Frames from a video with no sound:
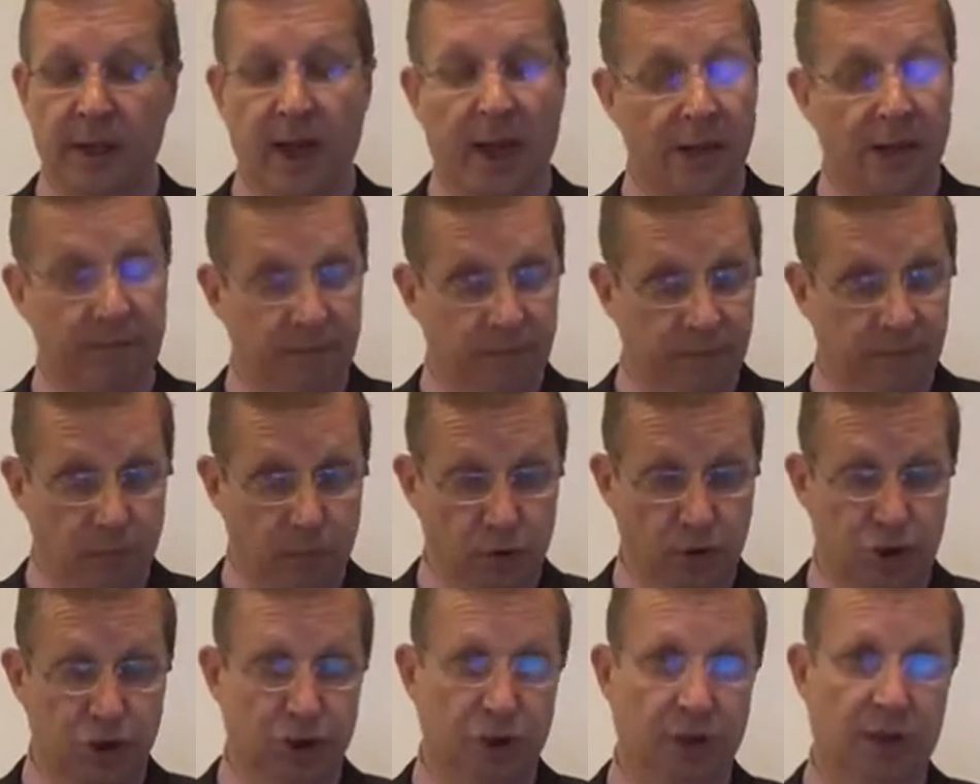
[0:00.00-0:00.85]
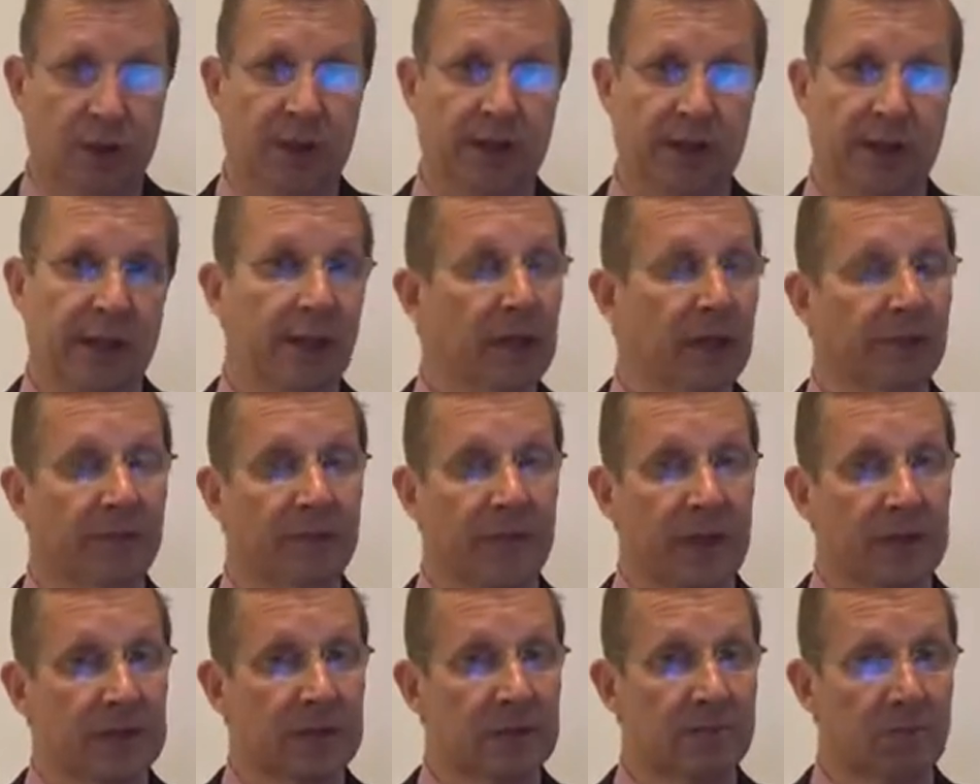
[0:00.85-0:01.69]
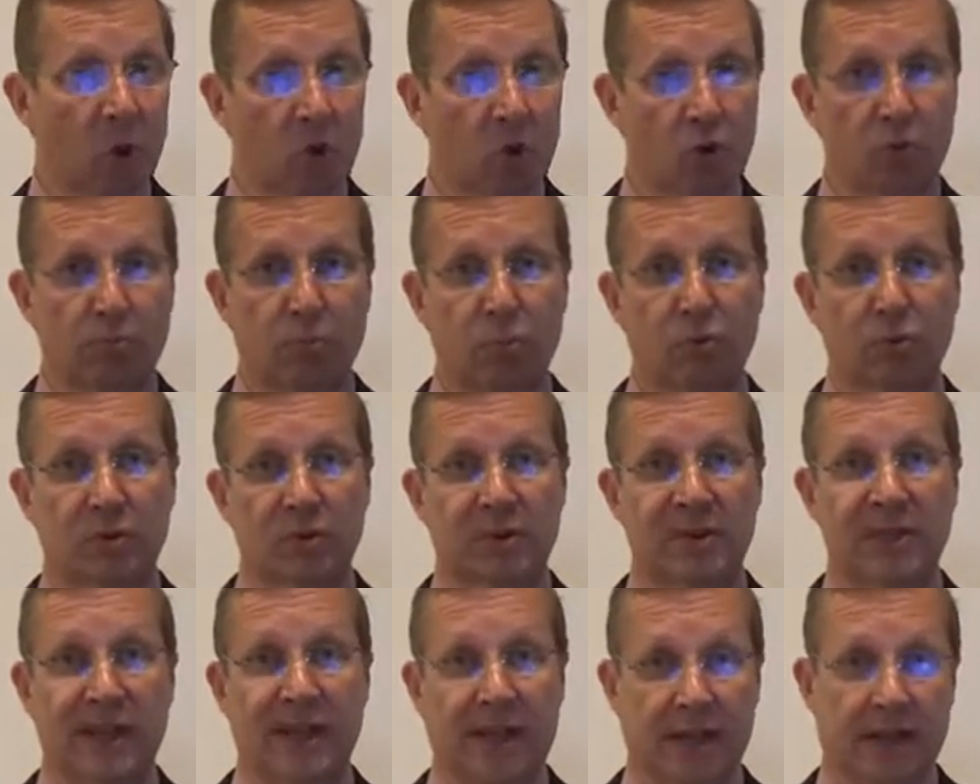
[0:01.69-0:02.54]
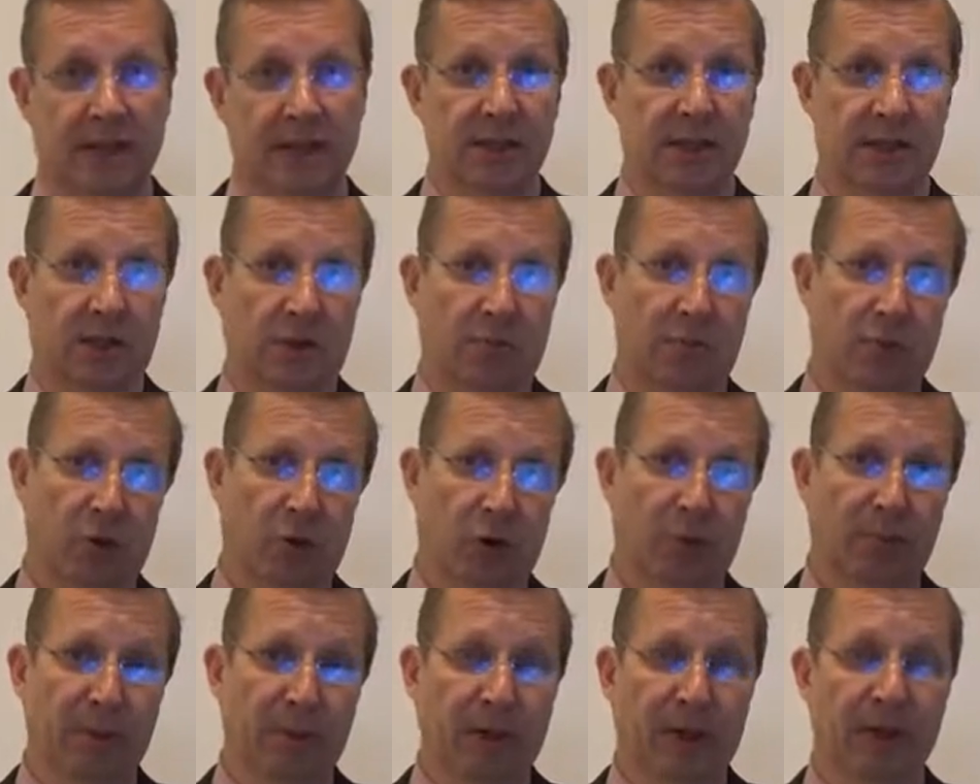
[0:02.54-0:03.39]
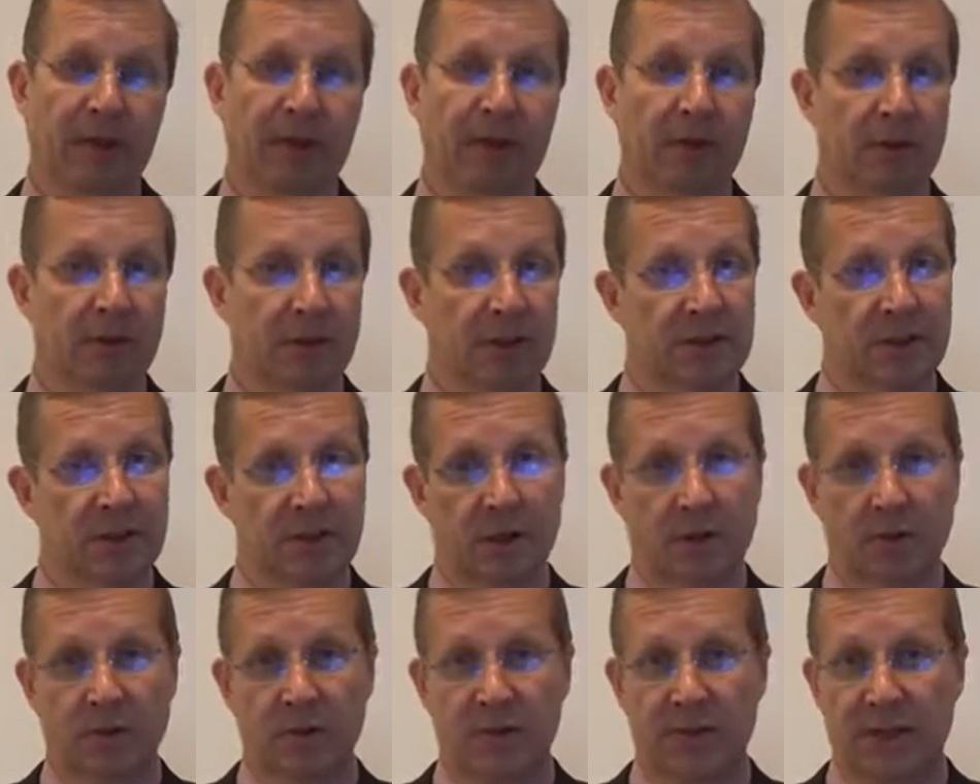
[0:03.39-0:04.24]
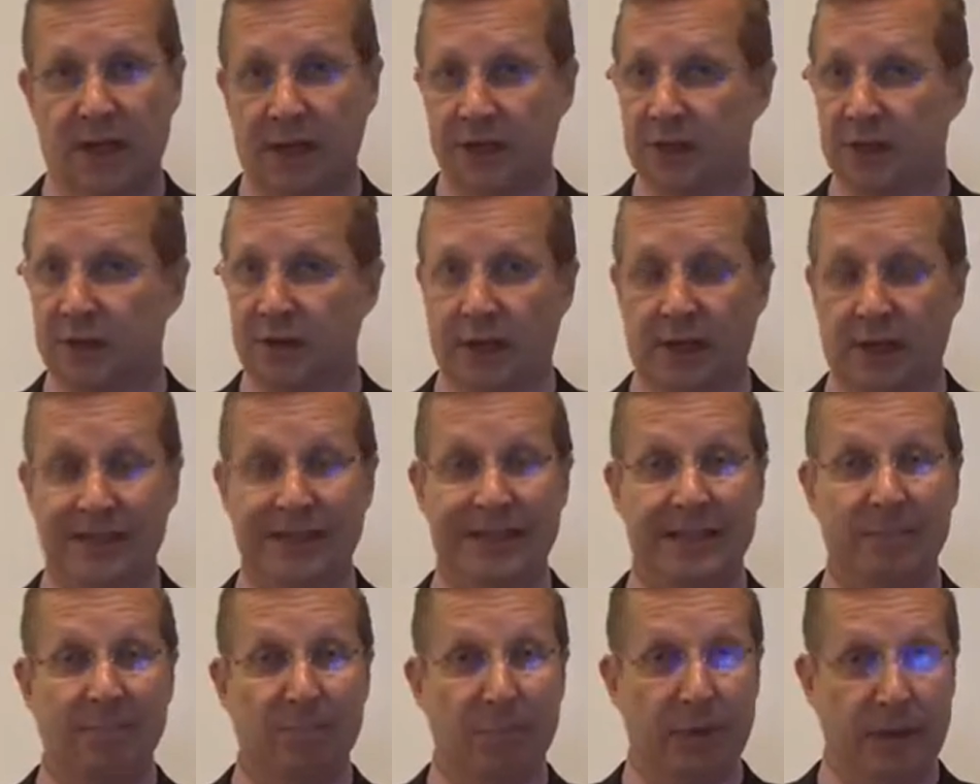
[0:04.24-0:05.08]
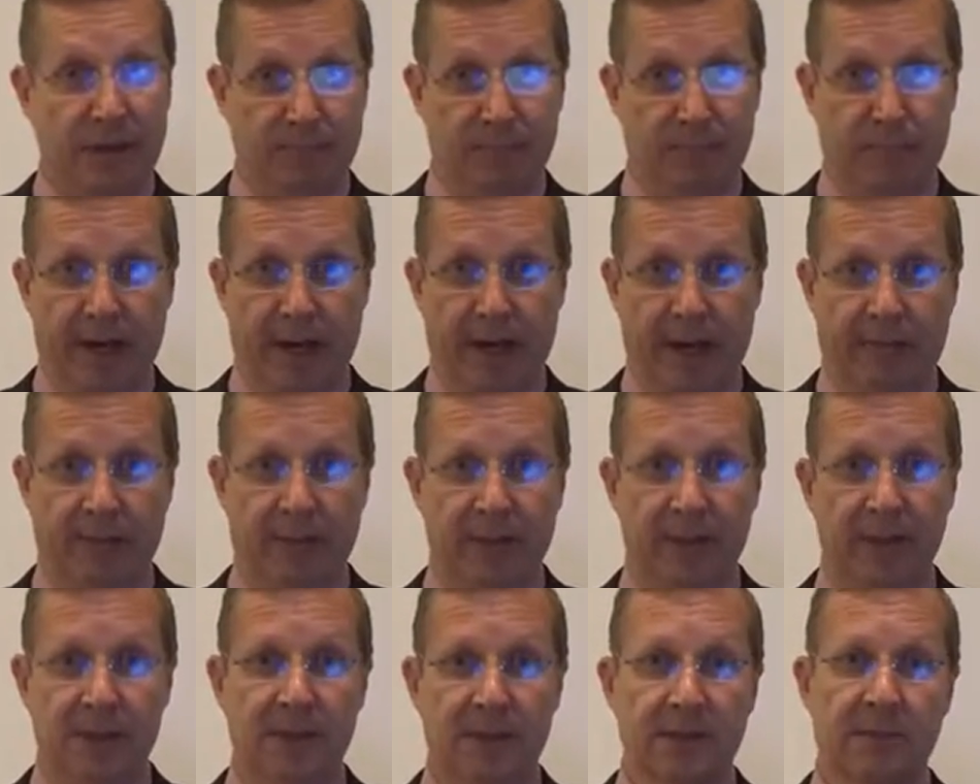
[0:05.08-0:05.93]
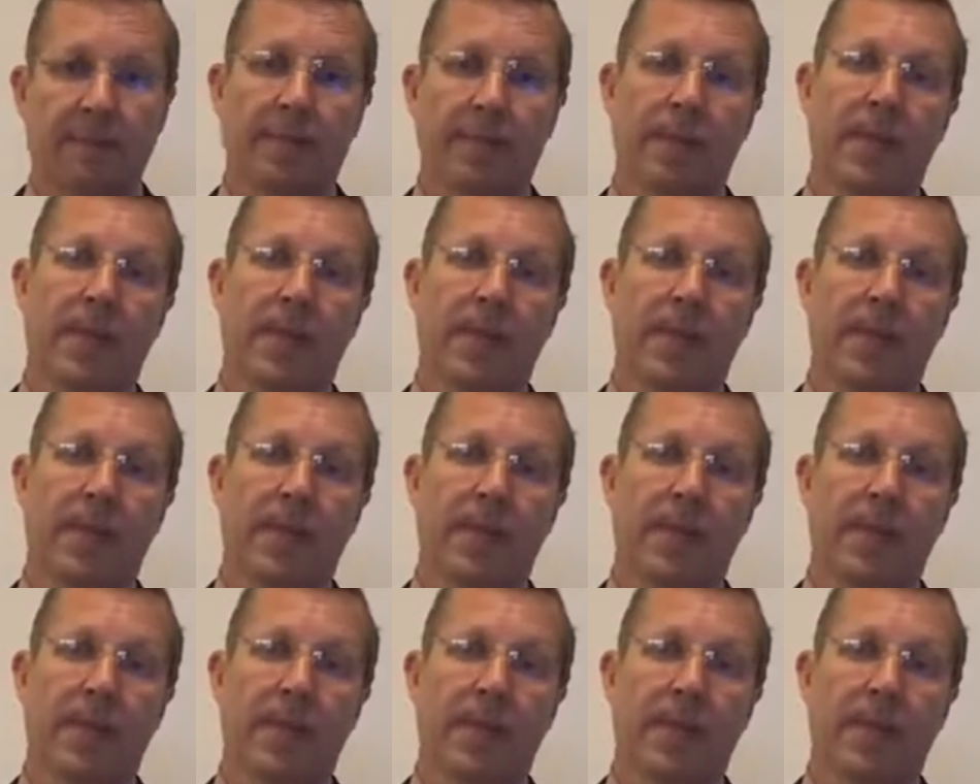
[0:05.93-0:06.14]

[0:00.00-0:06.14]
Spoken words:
Unfortunately, if there's multiple tenants in a property, there is no such thing as split payments.